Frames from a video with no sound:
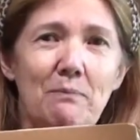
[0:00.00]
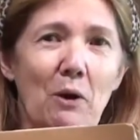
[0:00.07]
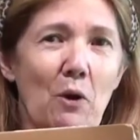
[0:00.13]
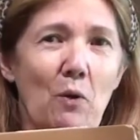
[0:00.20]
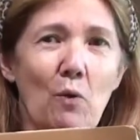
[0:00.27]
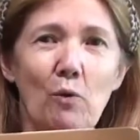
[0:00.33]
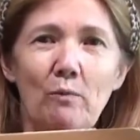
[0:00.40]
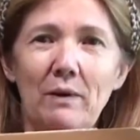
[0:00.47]
by
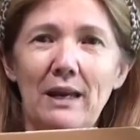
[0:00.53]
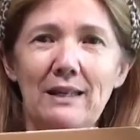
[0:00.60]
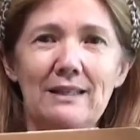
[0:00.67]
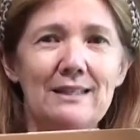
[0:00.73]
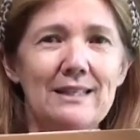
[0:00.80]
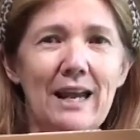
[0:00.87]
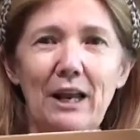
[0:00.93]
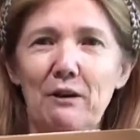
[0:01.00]
all
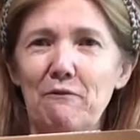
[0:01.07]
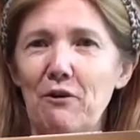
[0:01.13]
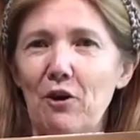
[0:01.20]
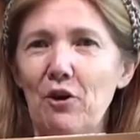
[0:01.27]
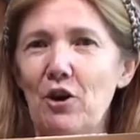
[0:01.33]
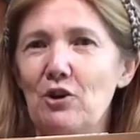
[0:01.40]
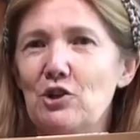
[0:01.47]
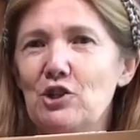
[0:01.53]
means, take a
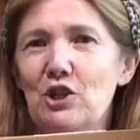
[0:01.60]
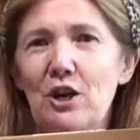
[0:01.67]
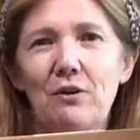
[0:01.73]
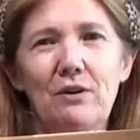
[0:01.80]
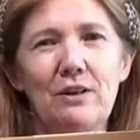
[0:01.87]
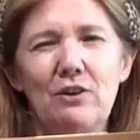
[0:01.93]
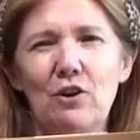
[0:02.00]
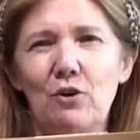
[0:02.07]
photo, share
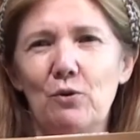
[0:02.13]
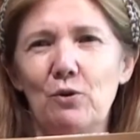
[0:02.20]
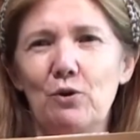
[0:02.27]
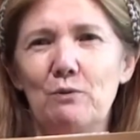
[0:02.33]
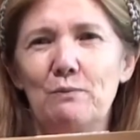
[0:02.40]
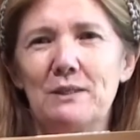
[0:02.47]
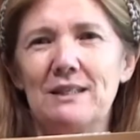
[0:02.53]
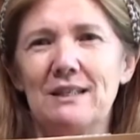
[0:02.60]
it in your groups,